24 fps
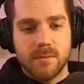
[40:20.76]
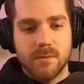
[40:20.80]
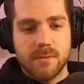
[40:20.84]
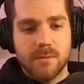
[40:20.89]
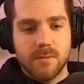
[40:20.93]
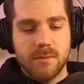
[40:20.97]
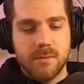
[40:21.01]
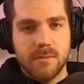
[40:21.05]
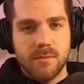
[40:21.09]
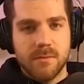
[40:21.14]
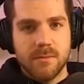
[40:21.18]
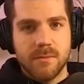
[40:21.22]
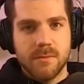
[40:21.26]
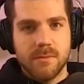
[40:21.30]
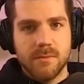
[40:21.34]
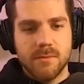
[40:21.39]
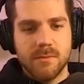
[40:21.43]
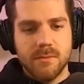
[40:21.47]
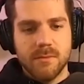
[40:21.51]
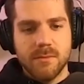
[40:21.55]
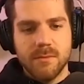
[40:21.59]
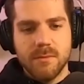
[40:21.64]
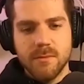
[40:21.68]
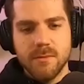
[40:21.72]

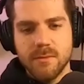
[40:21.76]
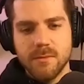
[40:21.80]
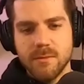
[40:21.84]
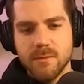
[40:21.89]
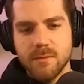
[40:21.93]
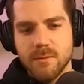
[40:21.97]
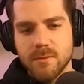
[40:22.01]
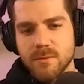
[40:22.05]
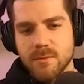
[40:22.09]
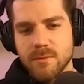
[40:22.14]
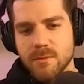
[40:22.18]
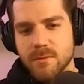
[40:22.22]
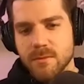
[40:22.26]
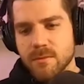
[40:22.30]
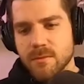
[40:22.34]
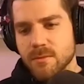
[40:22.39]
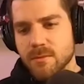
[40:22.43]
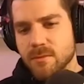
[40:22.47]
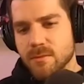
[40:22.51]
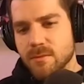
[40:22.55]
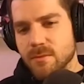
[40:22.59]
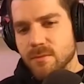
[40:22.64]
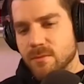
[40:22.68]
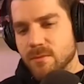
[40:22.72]

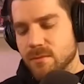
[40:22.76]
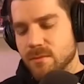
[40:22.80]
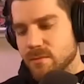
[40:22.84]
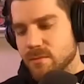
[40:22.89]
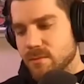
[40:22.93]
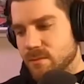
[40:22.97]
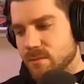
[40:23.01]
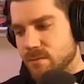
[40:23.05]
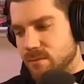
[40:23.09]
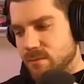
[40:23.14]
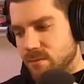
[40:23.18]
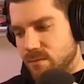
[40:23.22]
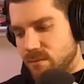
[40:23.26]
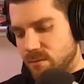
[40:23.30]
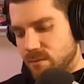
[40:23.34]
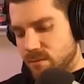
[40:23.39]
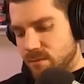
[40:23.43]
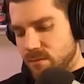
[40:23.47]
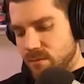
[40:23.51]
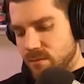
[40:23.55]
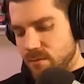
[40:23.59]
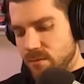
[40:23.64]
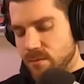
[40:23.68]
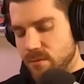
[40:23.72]

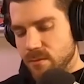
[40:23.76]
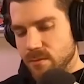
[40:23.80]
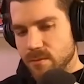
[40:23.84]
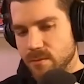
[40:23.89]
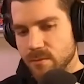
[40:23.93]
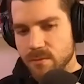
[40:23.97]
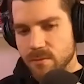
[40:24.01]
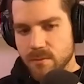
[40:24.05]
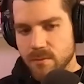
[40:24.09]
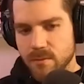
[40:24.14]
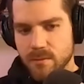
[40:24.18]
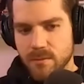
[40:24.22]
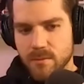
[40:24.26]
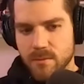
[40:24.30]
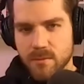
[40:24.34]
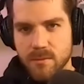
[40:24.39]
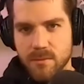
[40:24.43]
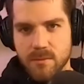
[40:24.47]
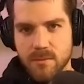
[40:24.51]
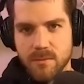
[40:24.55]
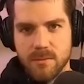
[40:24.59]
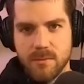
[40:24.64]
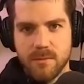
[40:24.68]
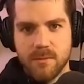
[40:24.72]

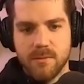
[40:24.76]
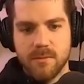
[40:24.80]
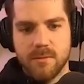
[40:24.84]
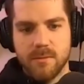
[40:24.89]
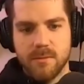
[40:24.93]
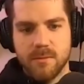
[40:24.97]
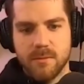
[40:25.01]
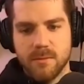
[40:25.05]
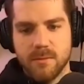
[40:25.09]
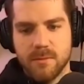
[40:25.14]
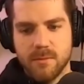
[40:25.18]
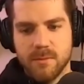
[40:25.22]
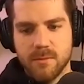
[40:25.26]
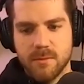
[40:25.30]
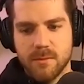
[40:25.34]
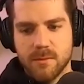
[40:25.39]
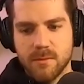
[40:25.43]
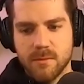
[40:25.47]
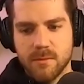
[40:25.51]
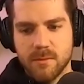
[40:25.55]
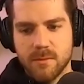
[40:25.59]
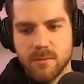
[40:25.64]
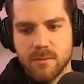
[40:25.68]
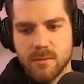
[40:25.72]

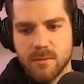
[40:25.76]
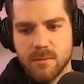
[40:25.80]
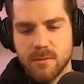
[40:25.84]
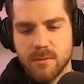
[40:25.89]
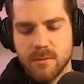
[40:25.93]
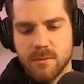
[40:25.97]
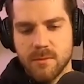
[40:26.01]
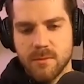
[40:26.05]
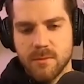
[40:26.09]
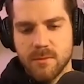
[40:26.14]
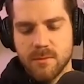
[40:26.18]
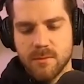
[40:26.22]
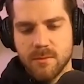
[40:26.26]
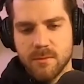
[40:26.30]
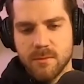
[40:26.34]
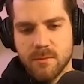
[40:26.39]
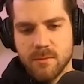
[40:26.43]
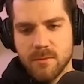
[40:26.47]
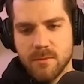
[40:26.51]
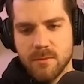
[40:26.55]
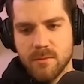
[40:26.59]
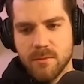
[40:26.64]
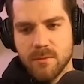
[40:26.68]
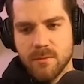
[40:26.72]

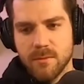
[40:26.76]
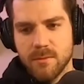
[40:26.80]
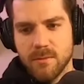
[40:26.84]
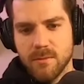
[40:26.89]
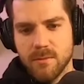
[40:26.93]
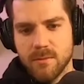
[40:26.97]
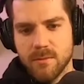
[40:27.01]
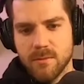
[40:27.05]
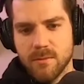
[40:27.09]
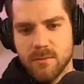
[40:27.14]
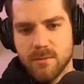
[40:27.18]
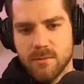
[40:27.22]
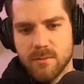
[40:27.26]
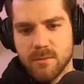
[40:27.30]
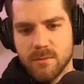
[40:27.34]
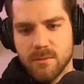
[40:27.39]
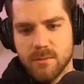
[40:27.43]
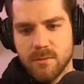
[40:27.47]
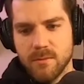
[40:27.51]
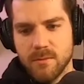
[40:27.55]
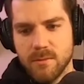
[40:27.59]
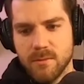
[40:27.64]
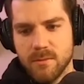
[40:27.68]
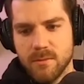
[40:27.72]

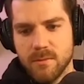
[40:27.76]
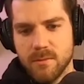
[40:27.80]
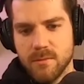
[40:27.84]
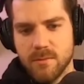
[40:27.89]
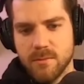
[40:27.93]
The person shown says nothing.